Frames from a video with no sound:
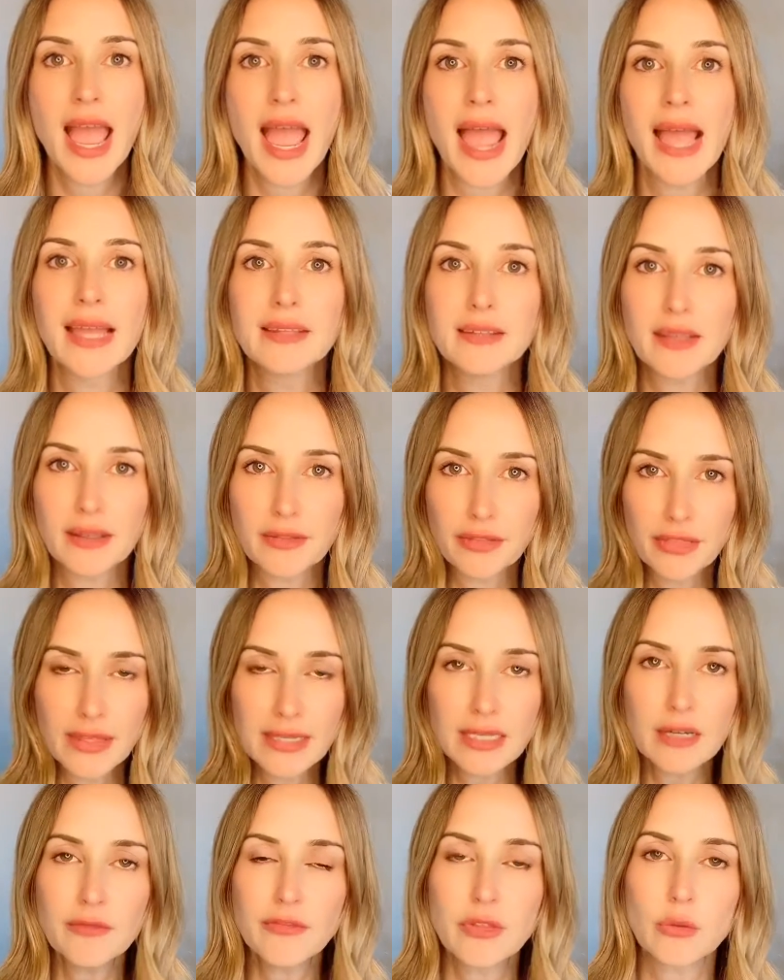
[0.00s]
And think
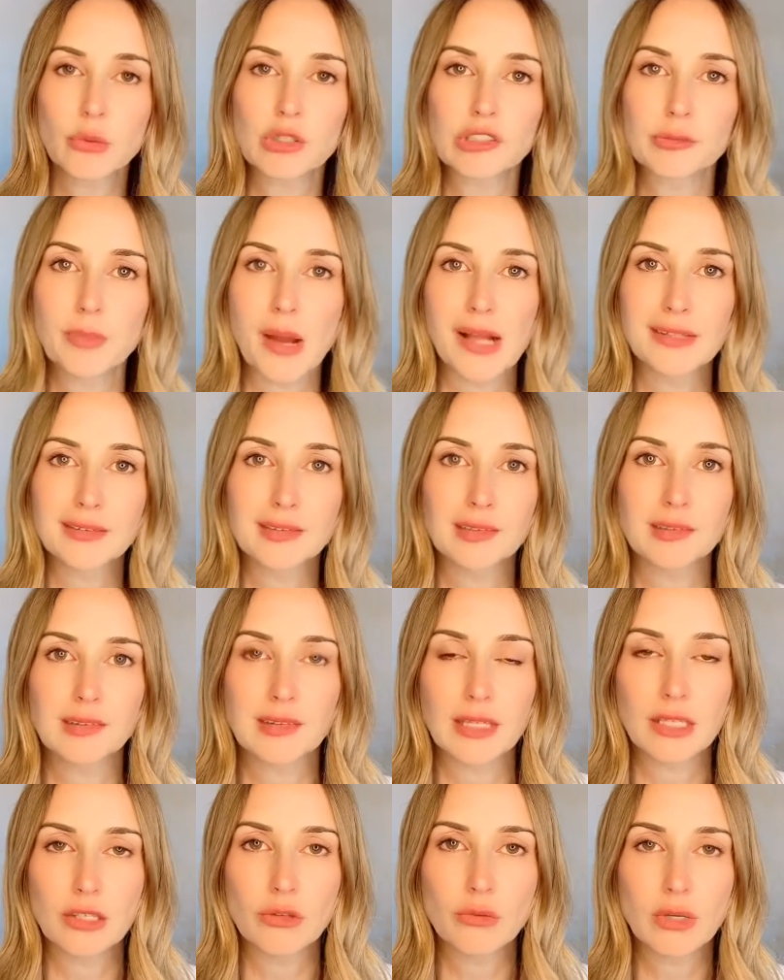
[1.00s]
of the responses that
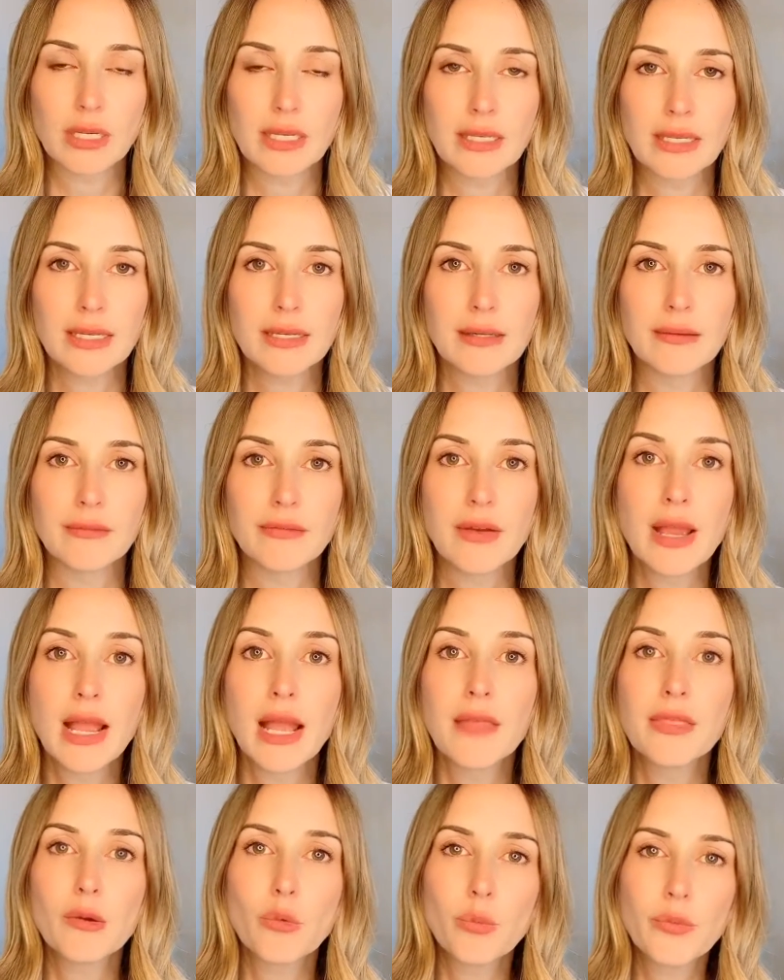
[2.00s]
you can give.
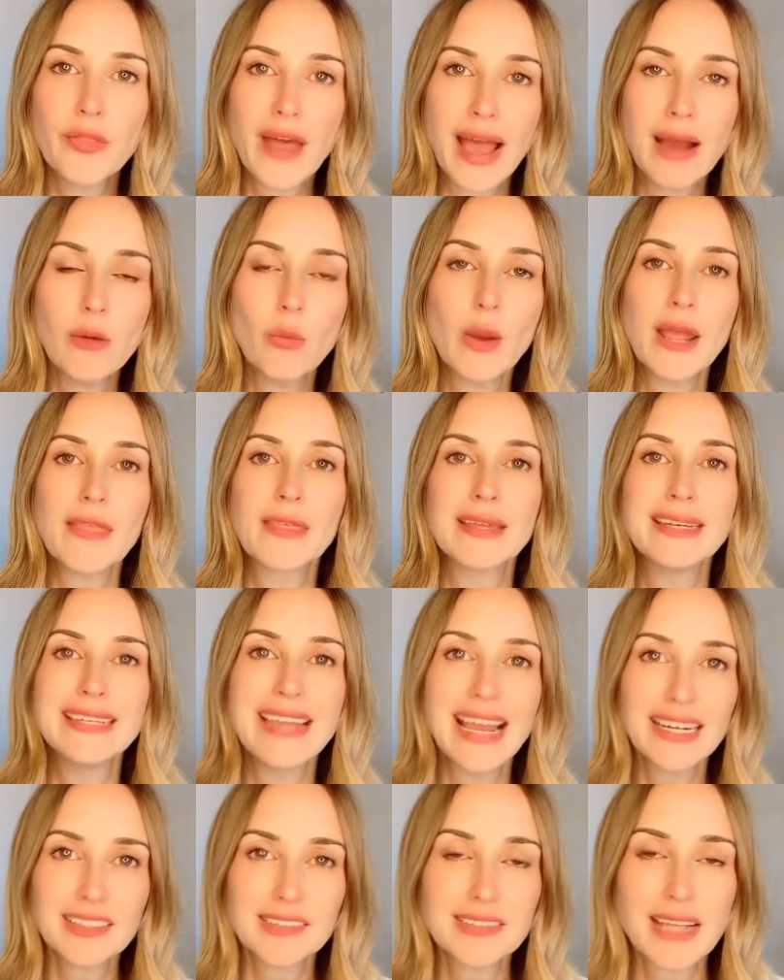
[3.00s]
The, that way, the
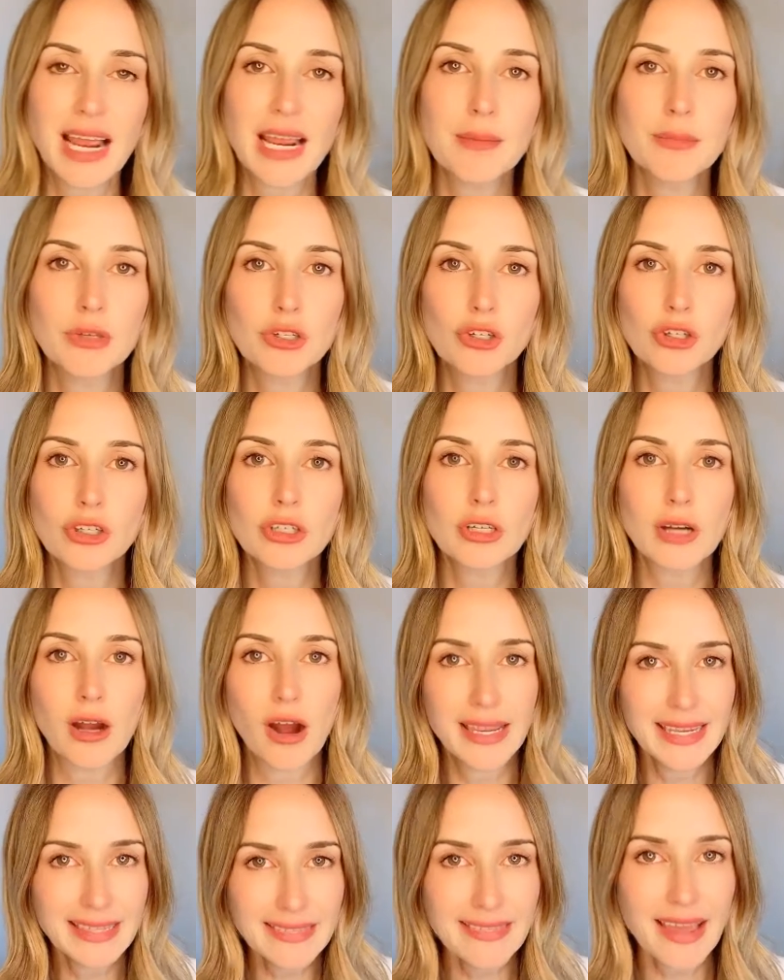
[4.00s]
next time you're
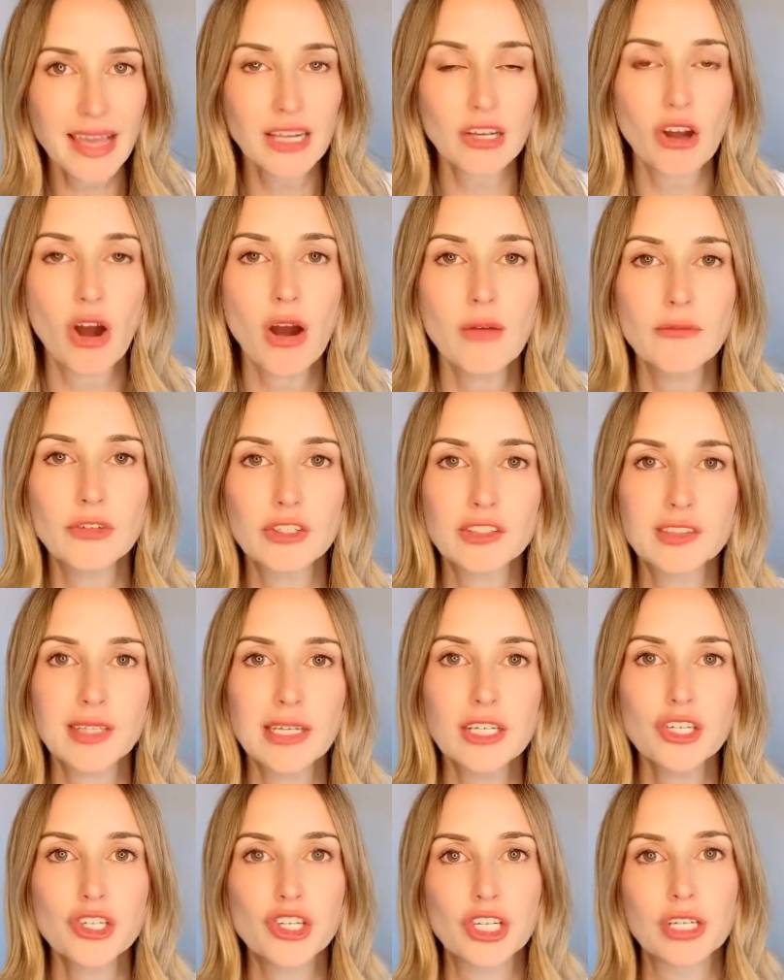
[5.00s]
in that
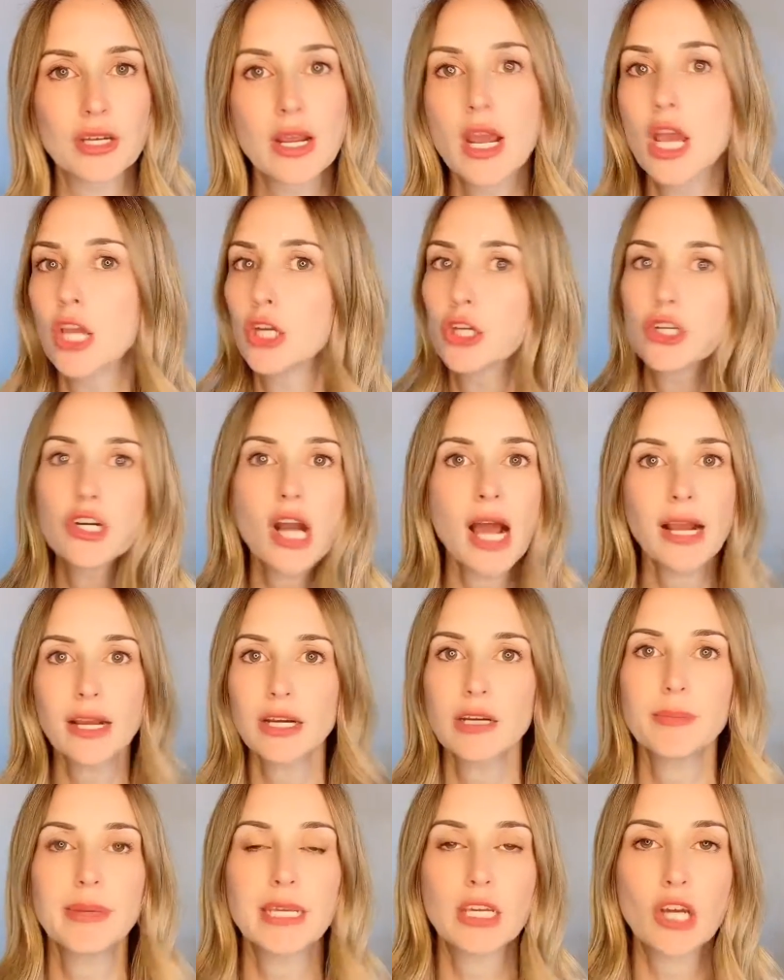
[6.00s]
conversation, you're not gonna
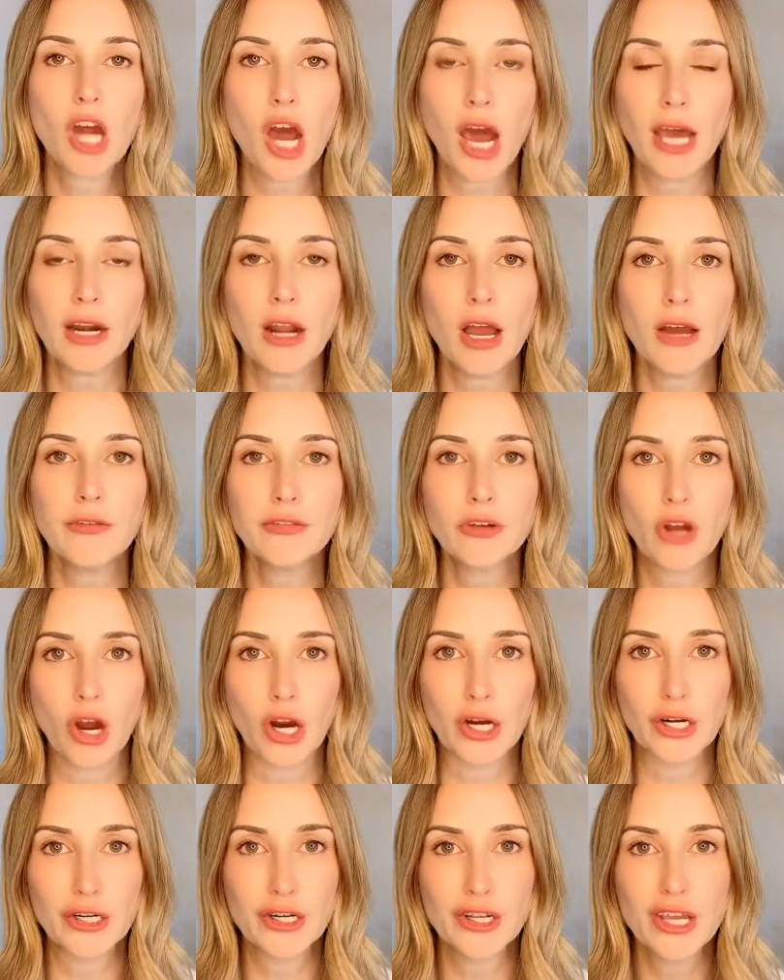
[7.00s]
be caught off
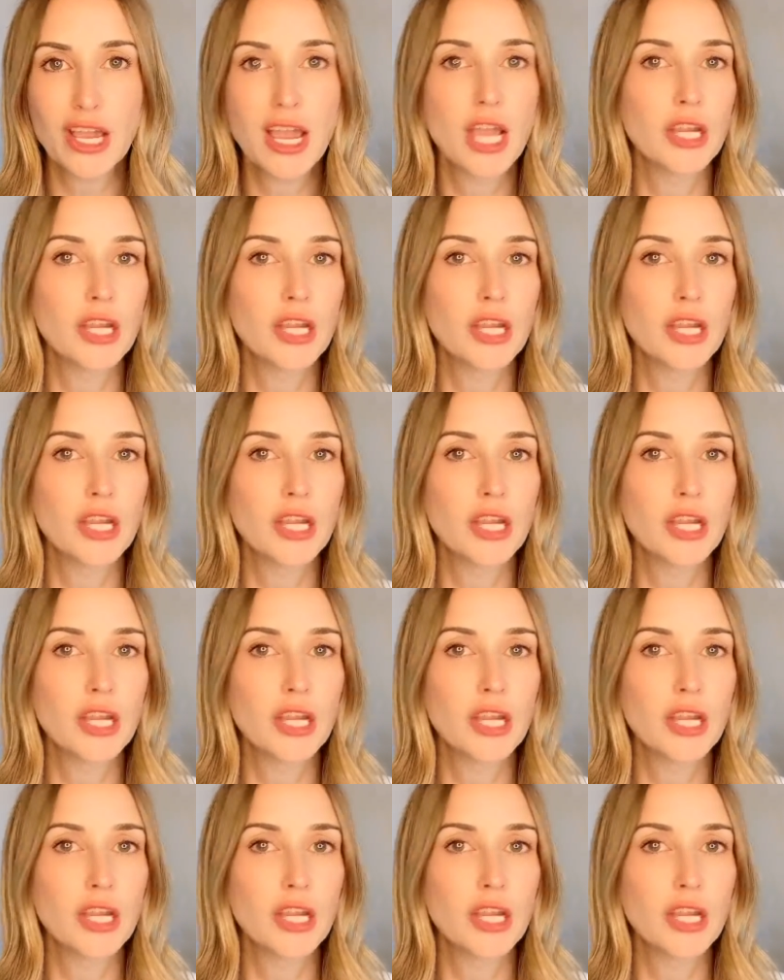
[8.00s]
guard.